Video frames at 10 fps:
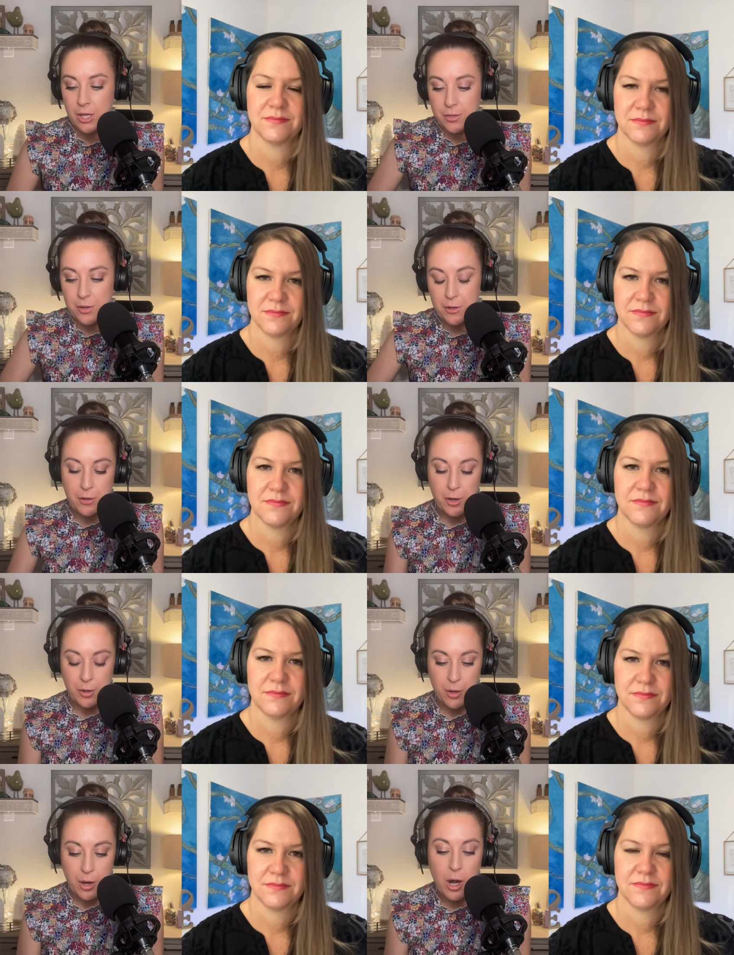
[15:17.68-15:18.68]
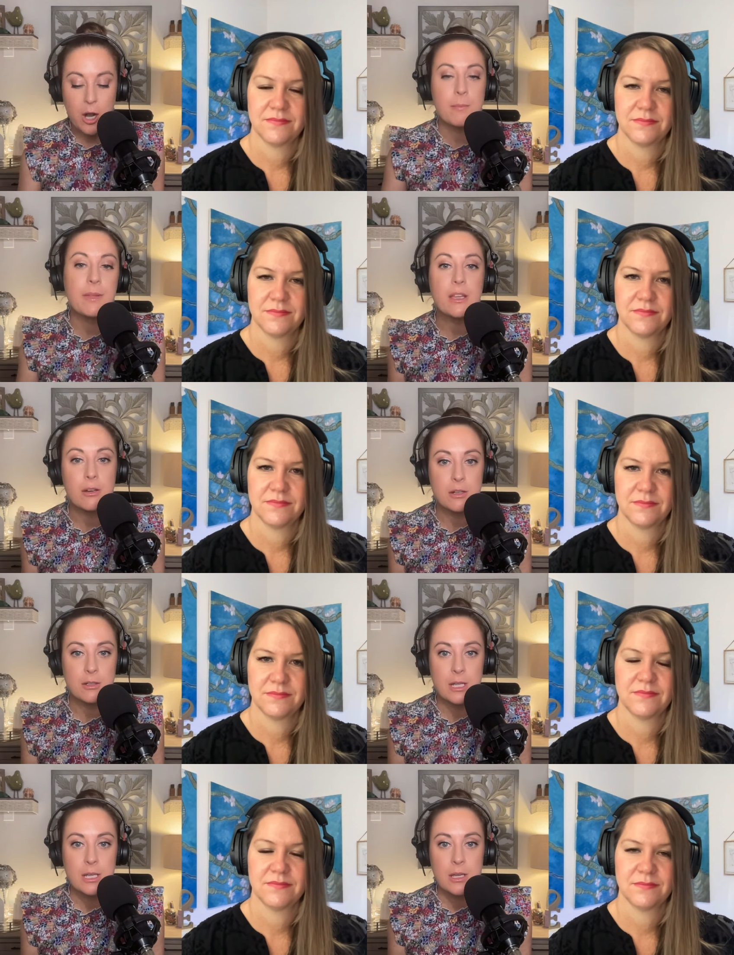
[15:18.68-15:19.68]
Speaker 1: they're harming your
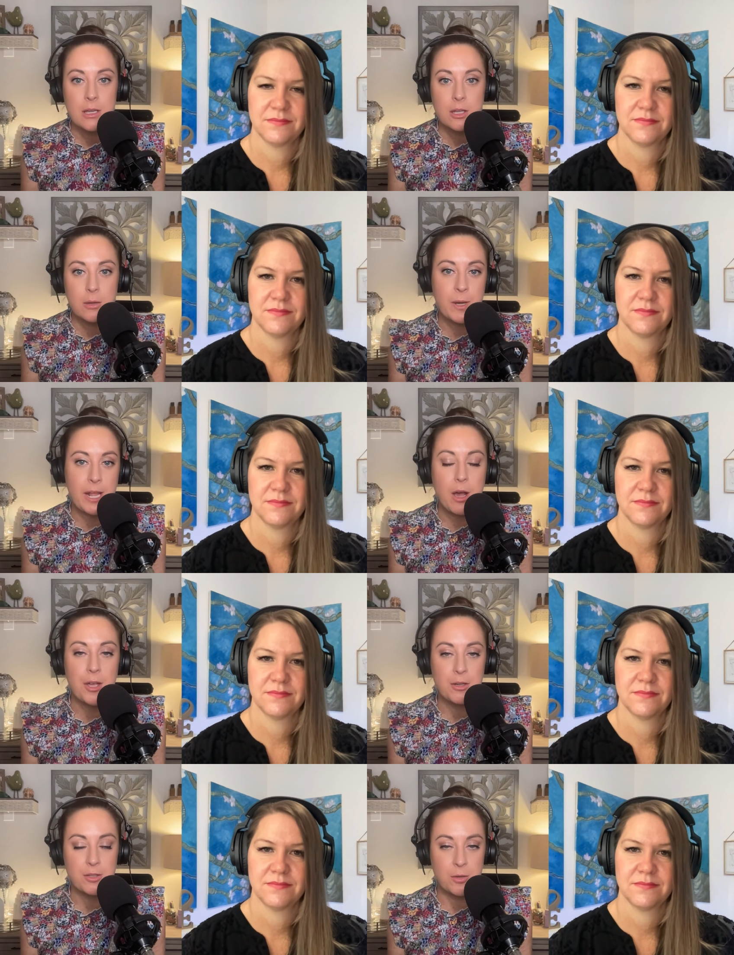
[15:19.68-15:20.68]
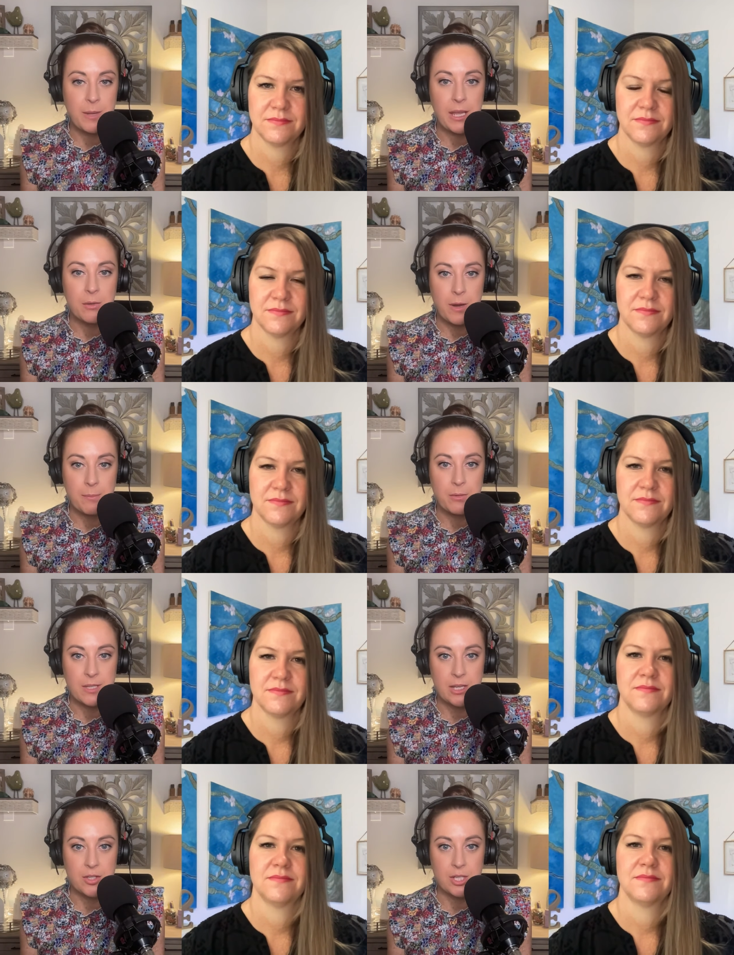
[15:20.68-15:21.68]
what I call your domain
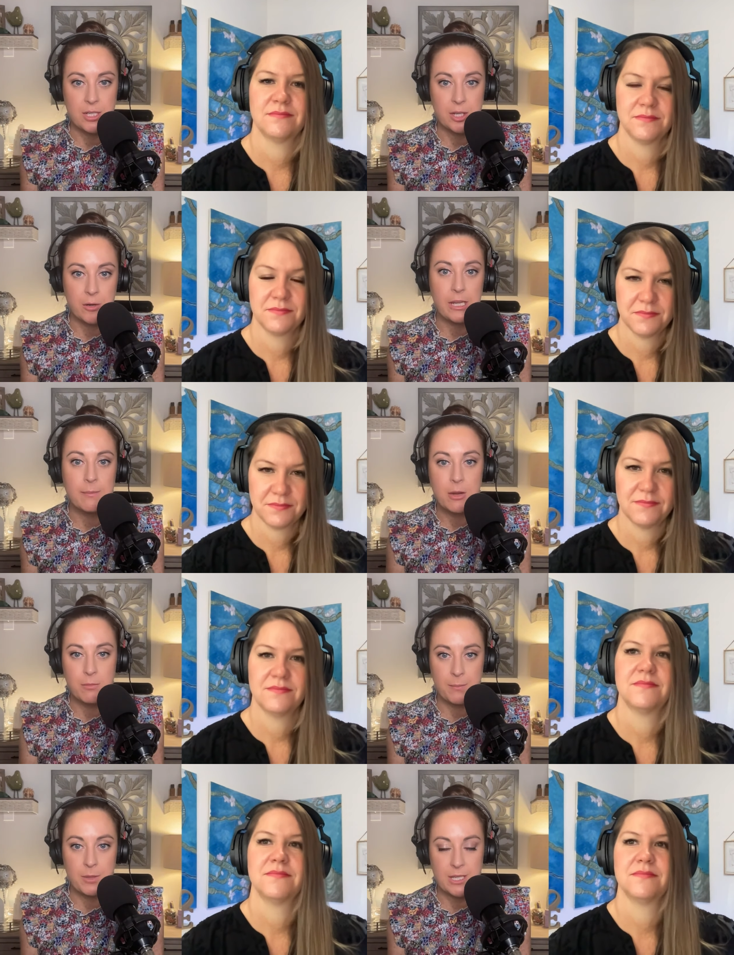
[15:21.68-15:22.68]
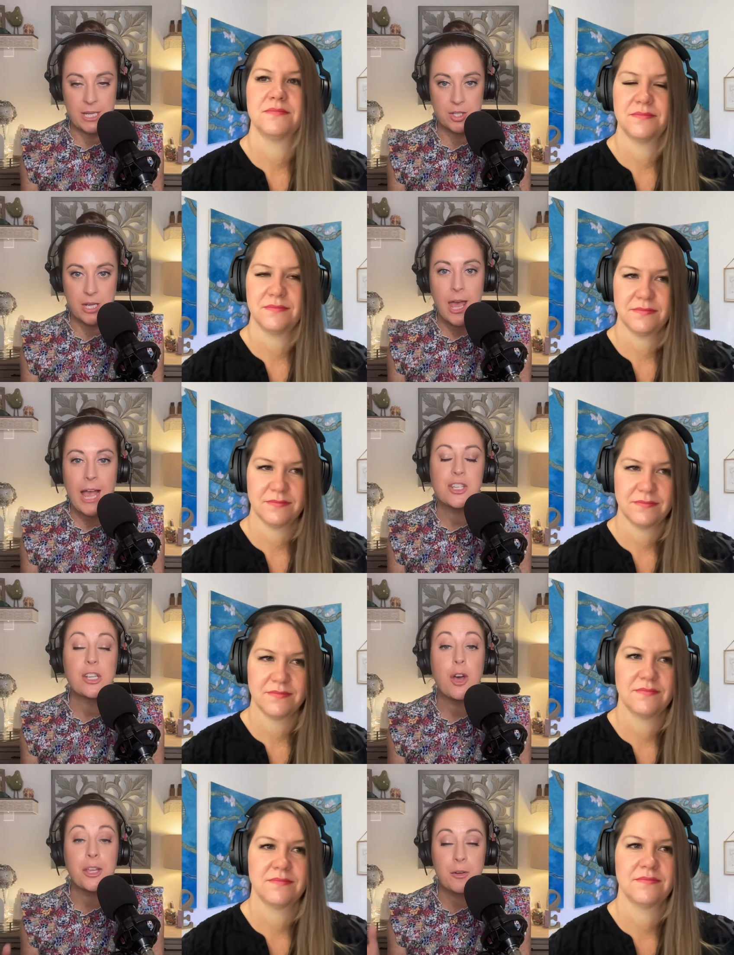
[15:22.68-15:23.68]
reputation, your email reputation. I actually
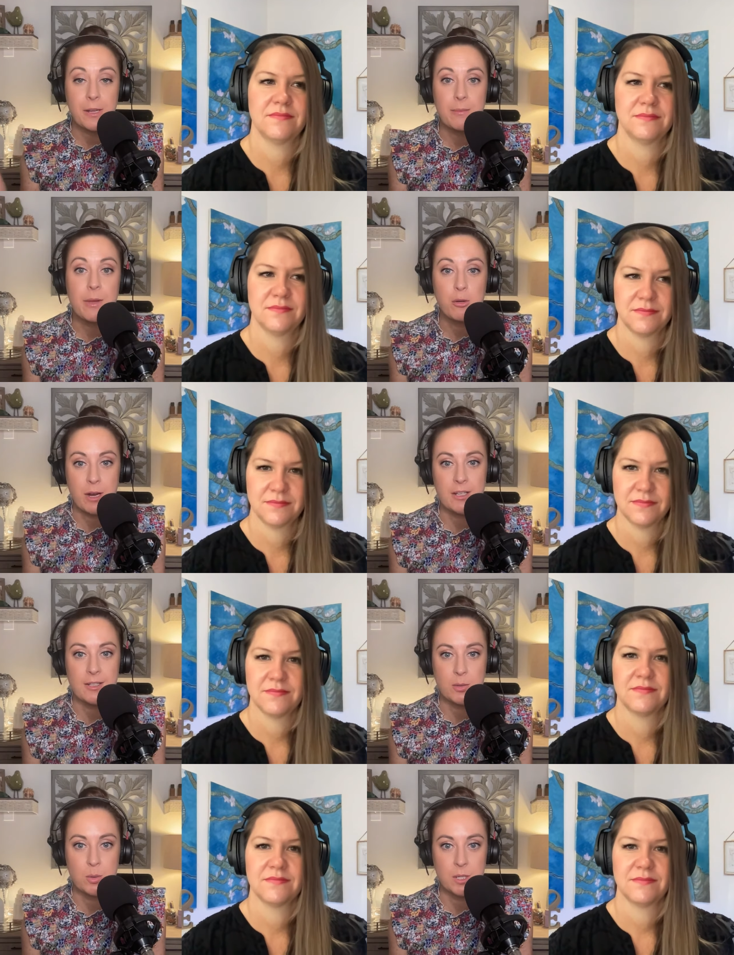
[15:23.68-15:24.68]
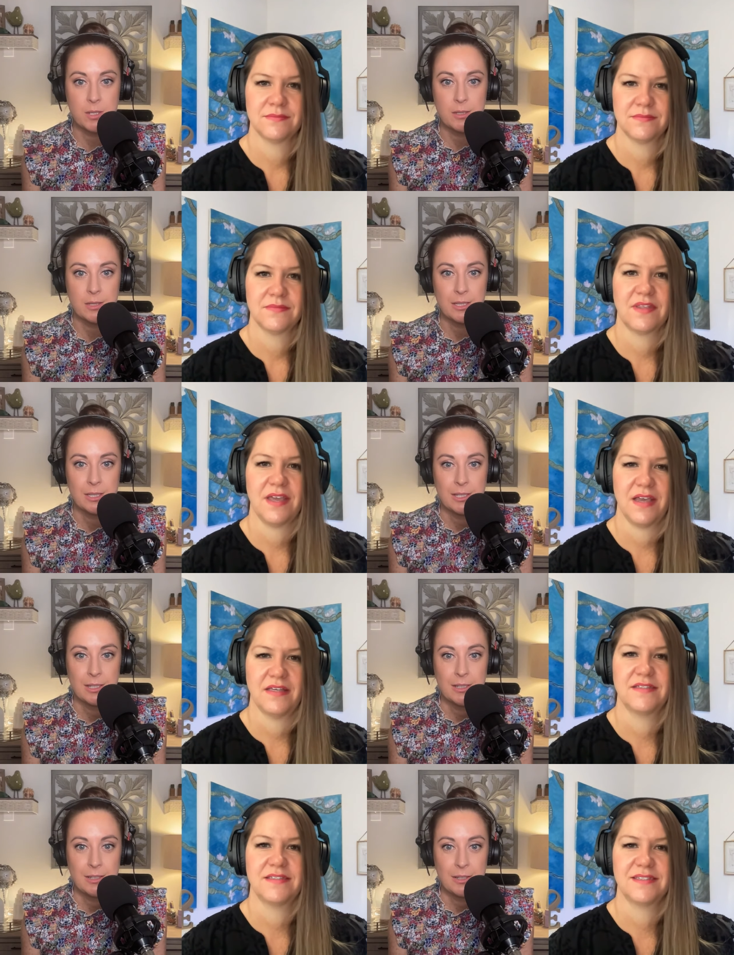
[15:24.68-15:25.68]
call it your email credit score.
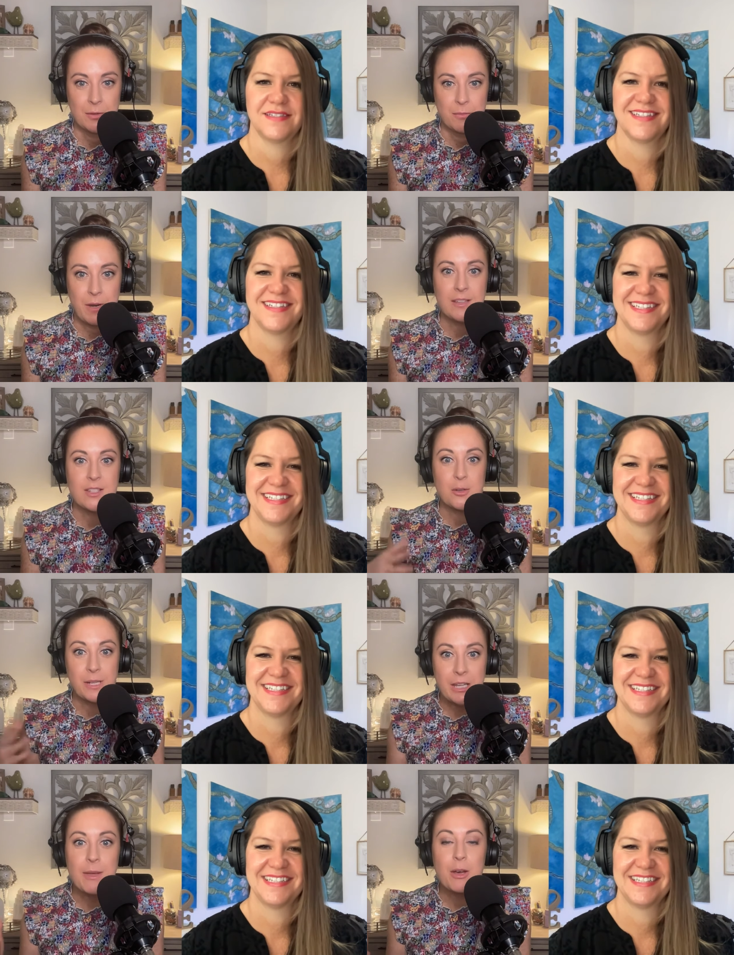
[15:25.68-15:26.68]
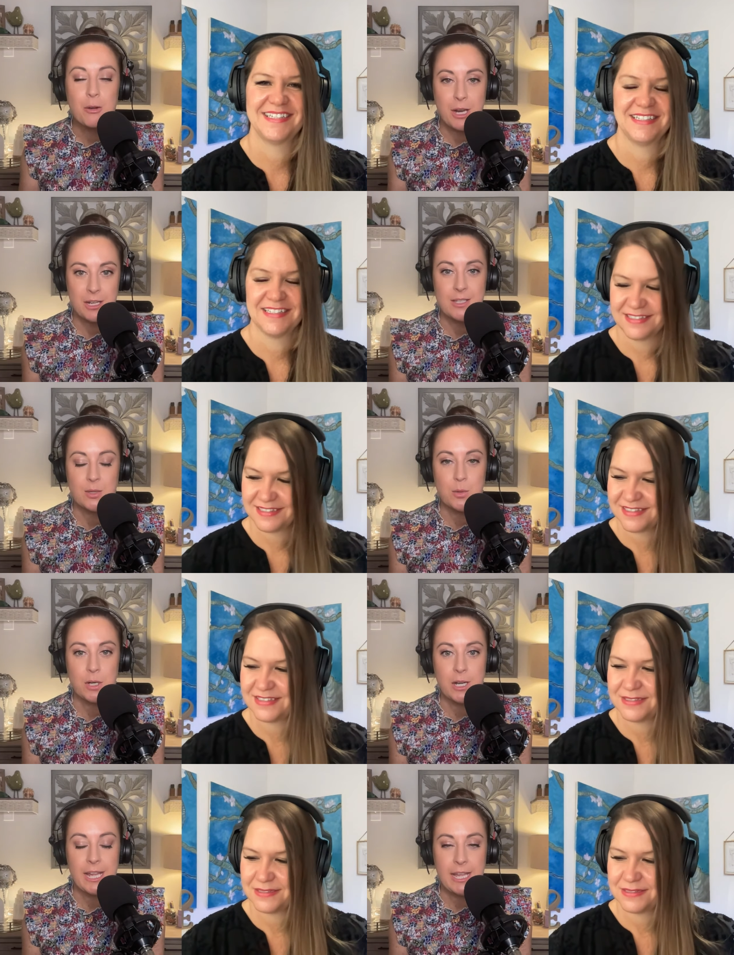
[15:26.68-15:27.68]
Yes. Right? So your email credit
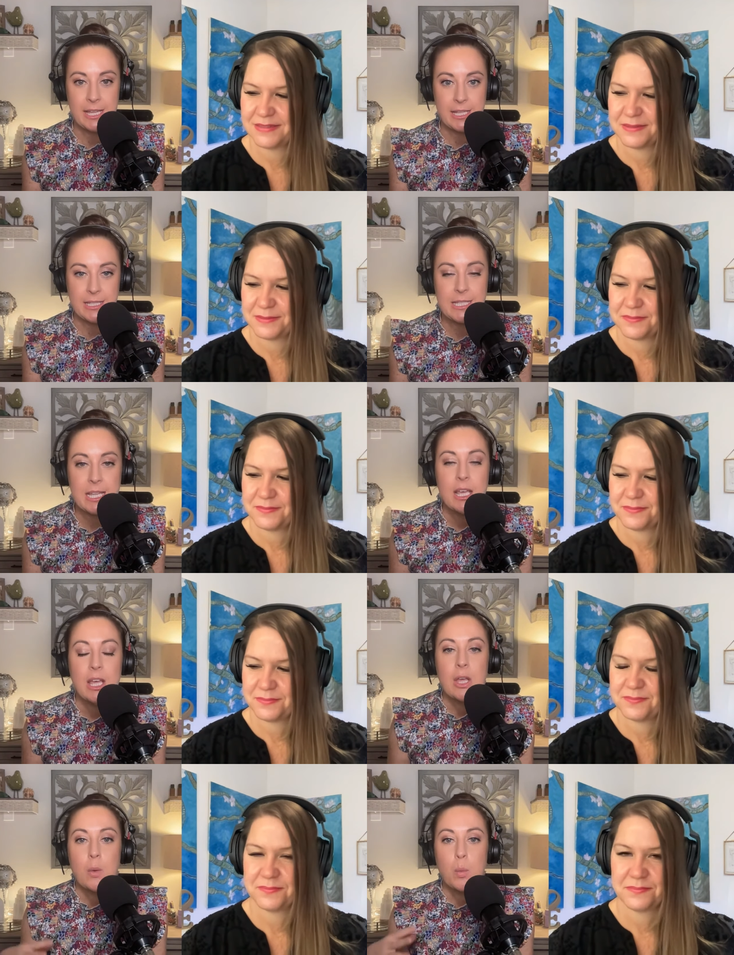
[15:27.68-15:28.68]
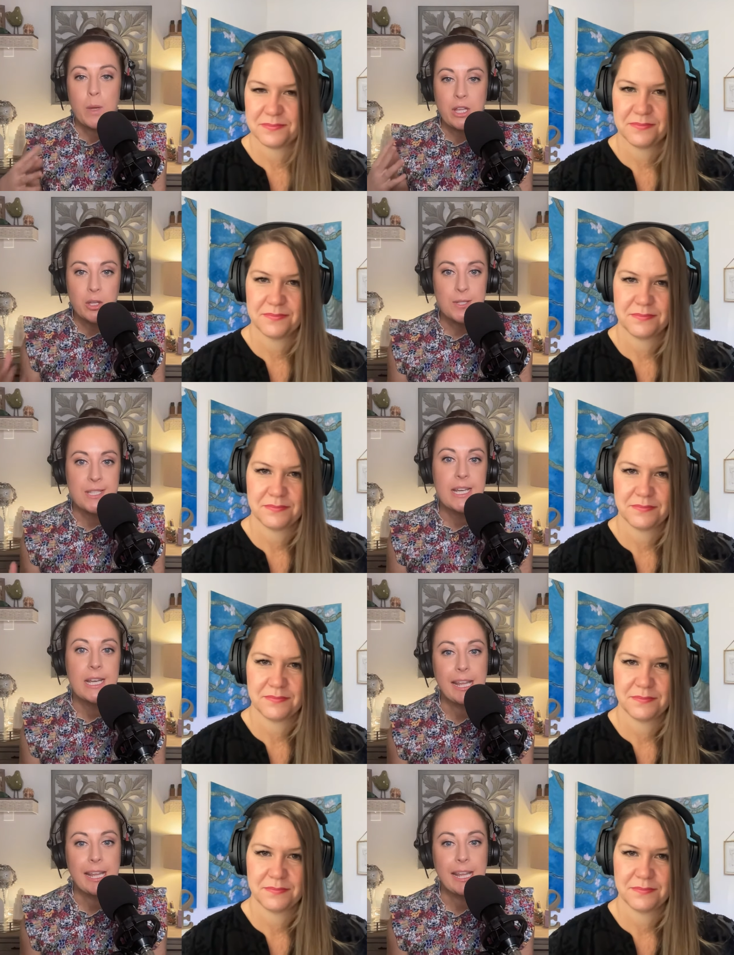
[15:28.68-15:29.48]
score is when you send an